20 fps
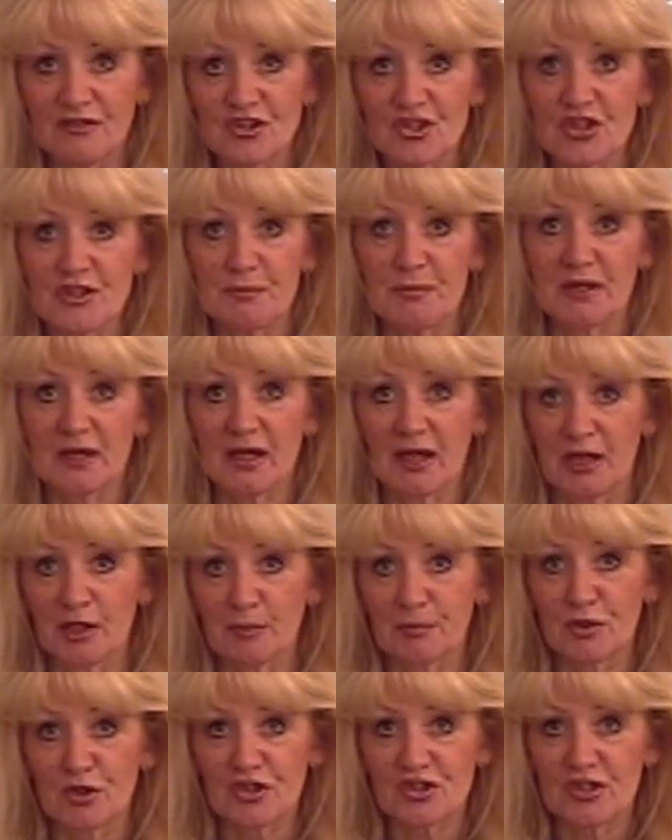She's been kind
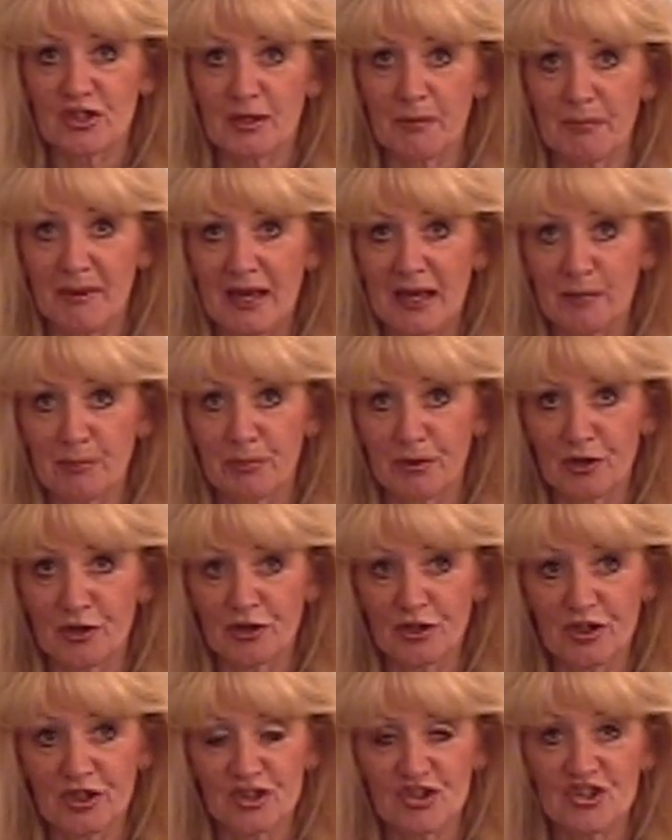of pushed to the back
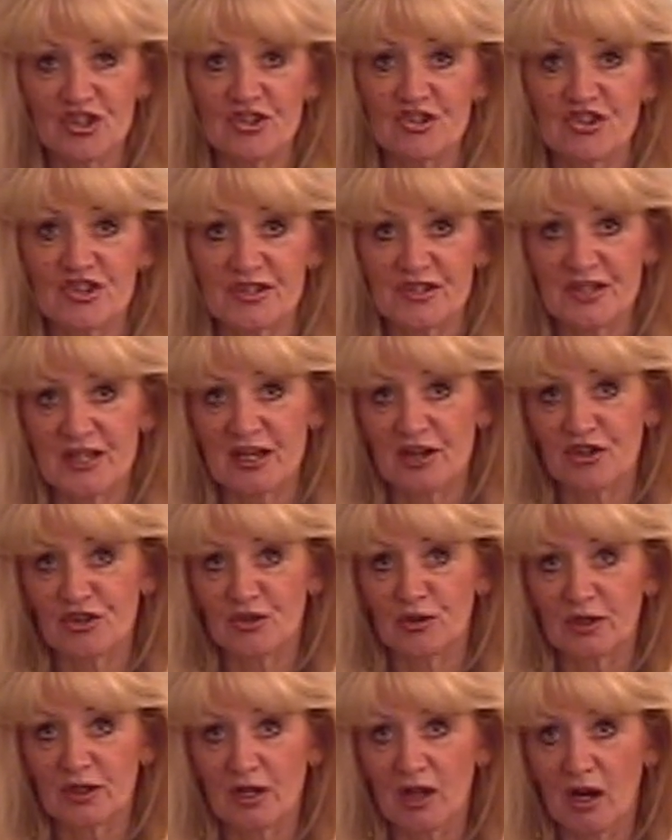burner, and she's just there
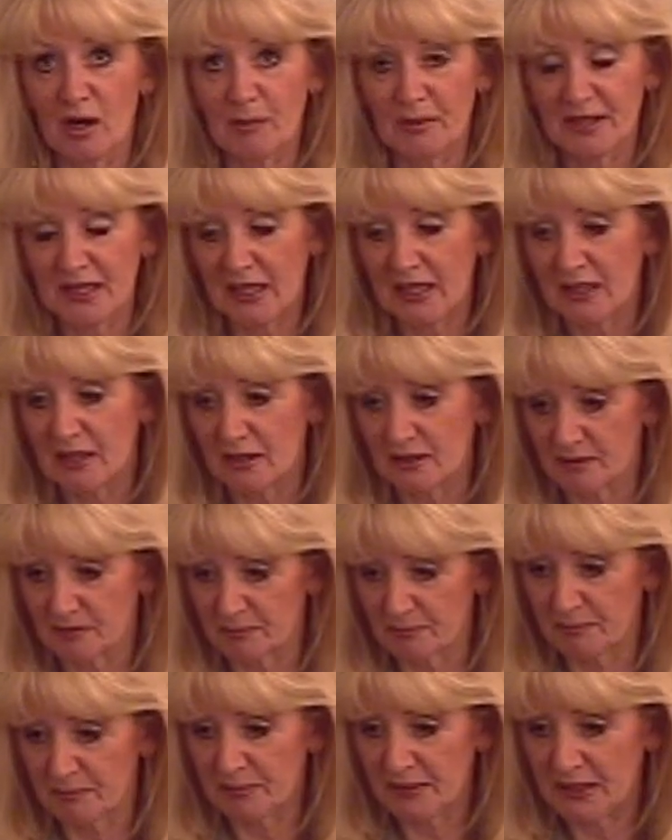to accommodate and
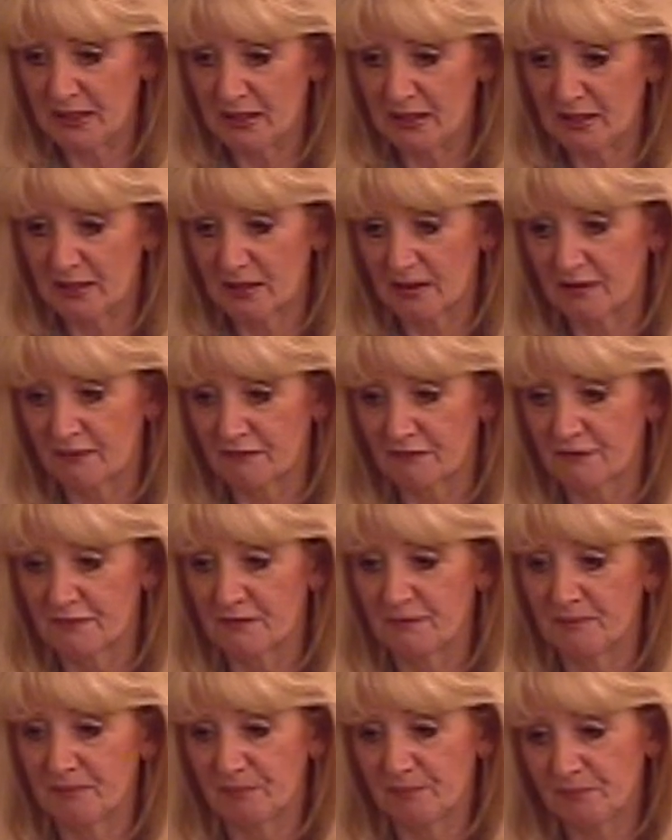be of
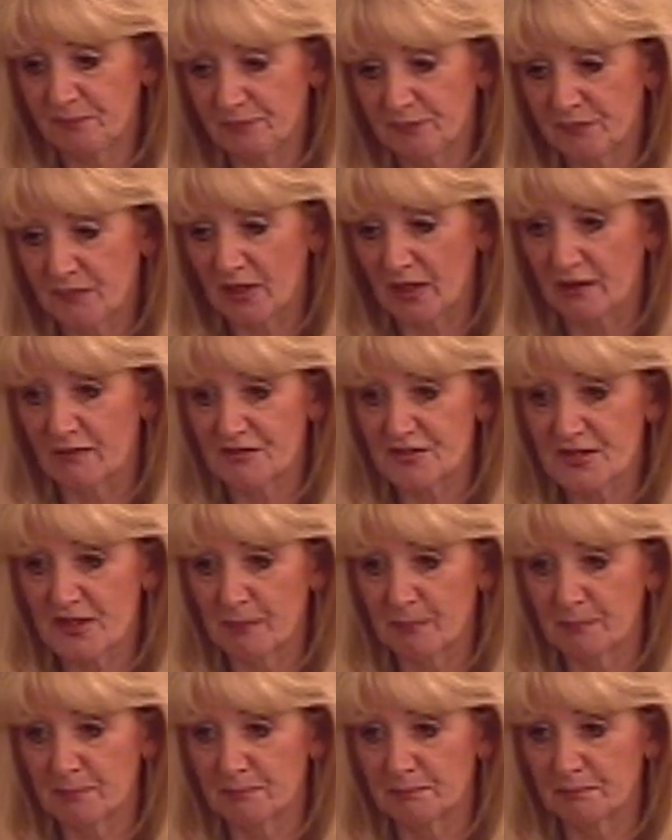
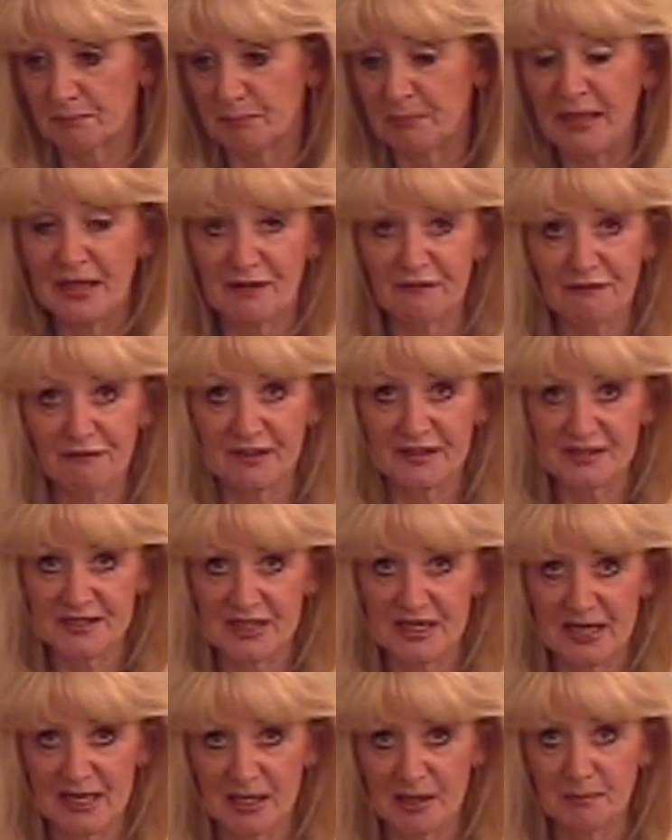some benefit to
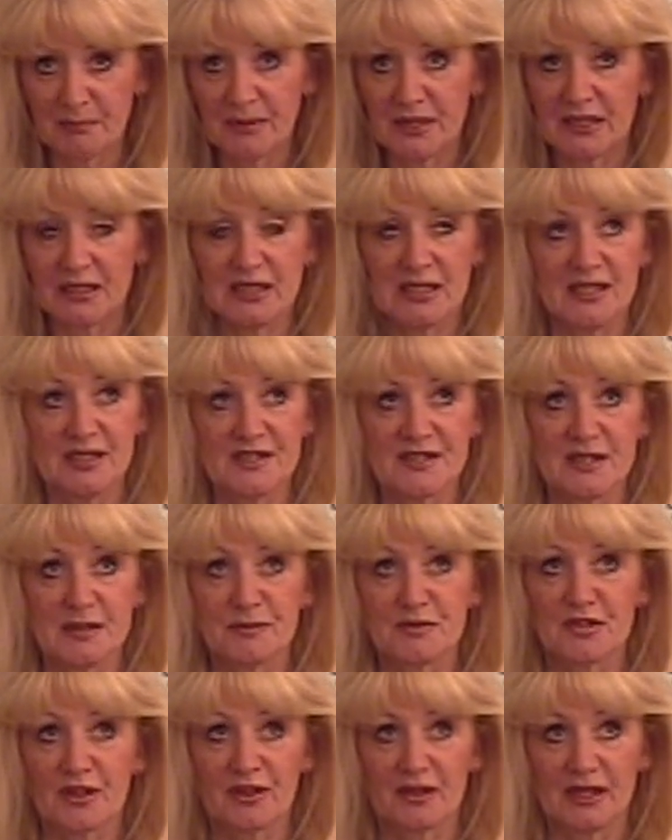him, and he
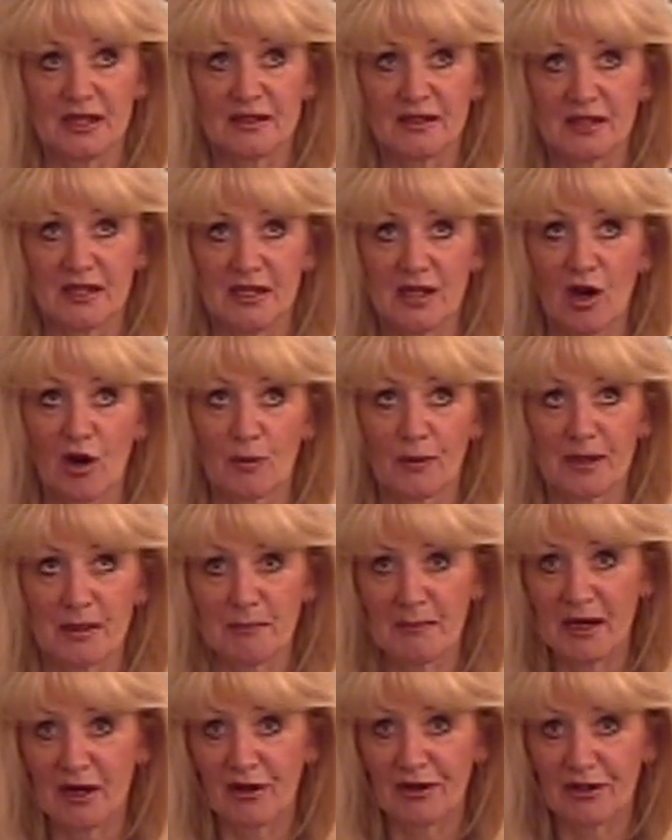seems to think that he already
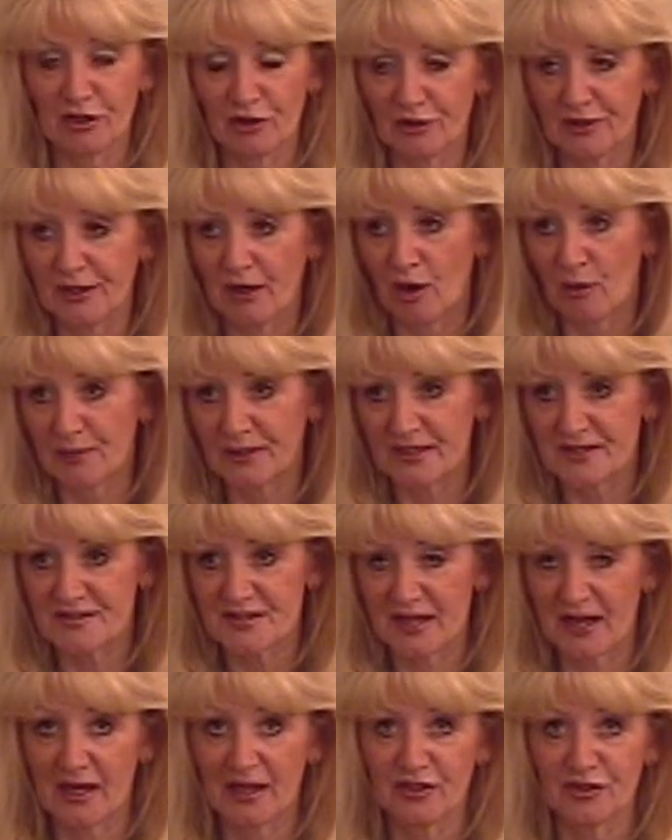married her. He already
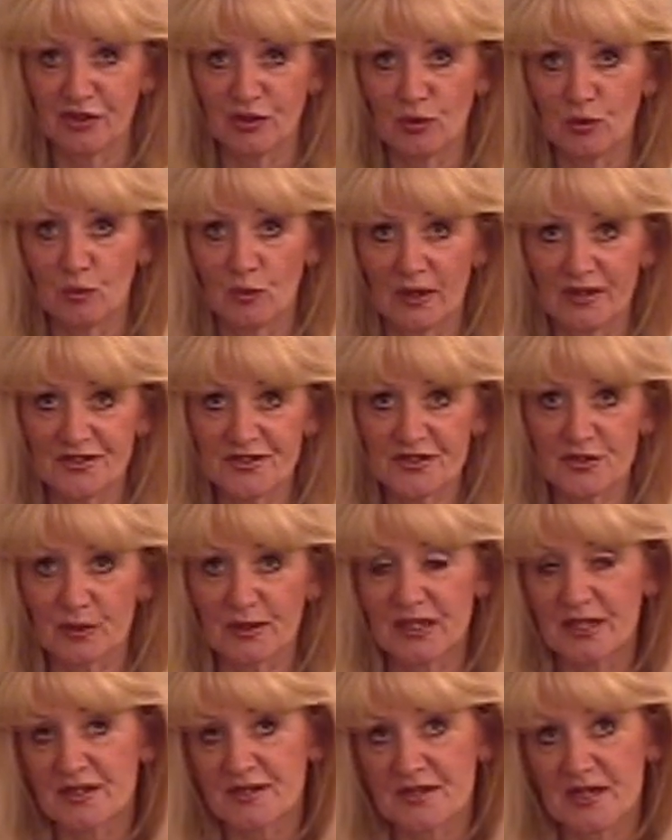said I do once, so
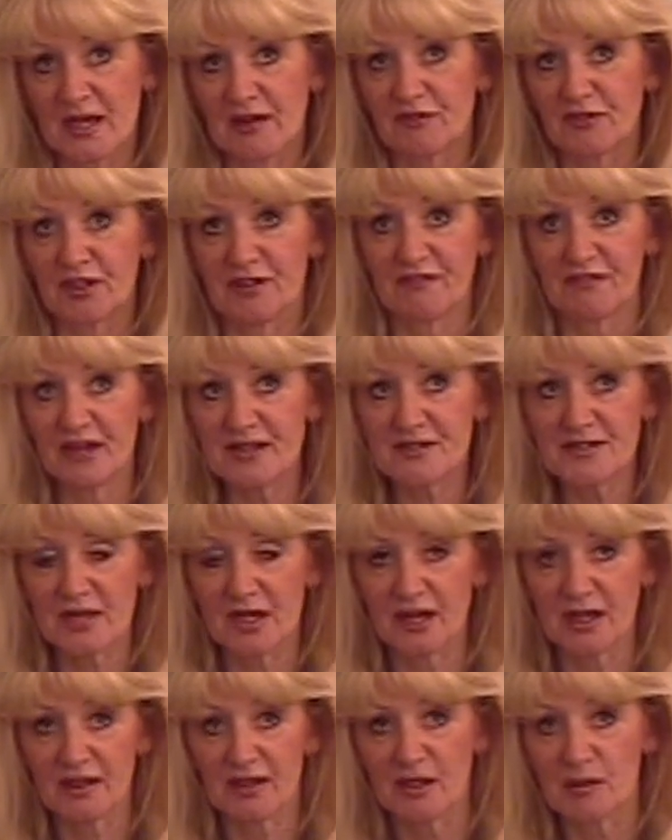he doesn't have to invest
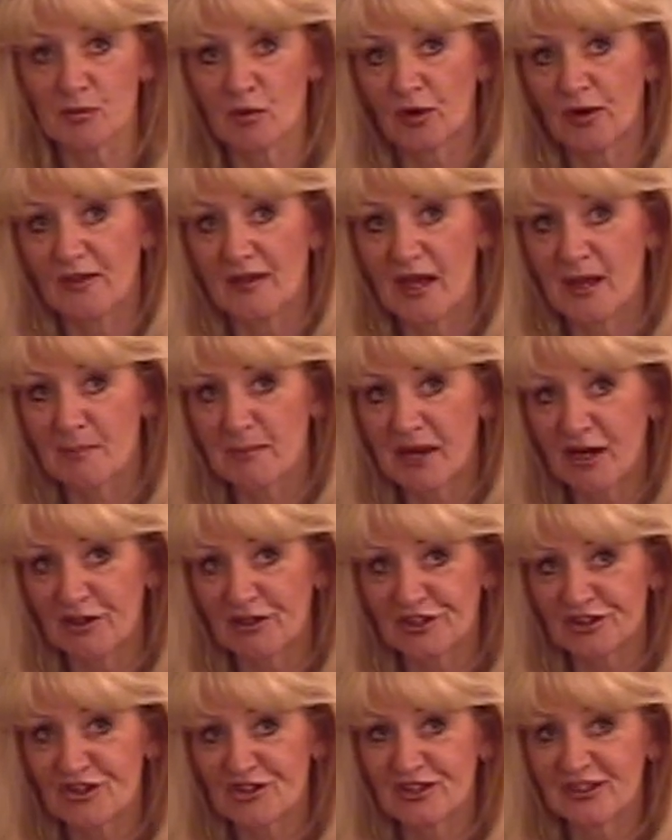anything more in that
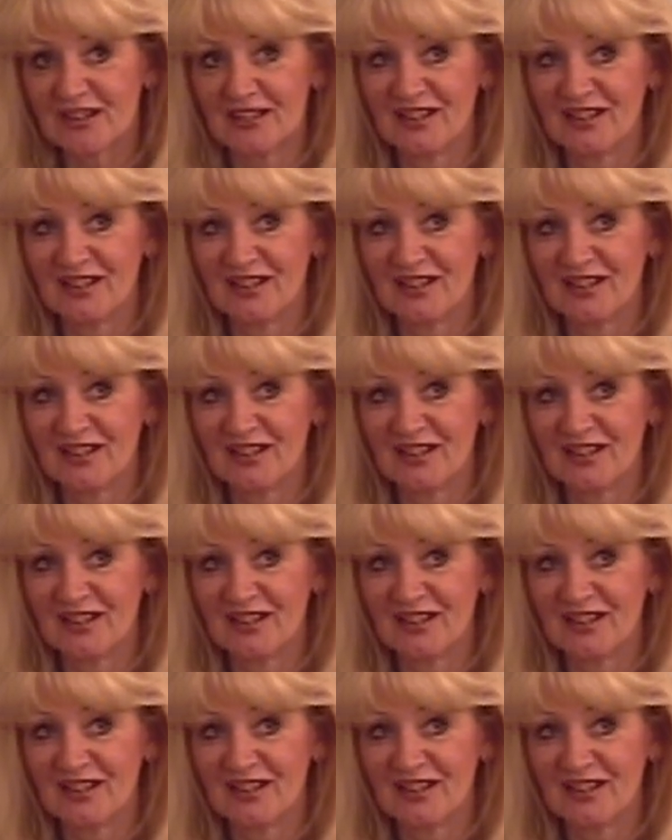marriage.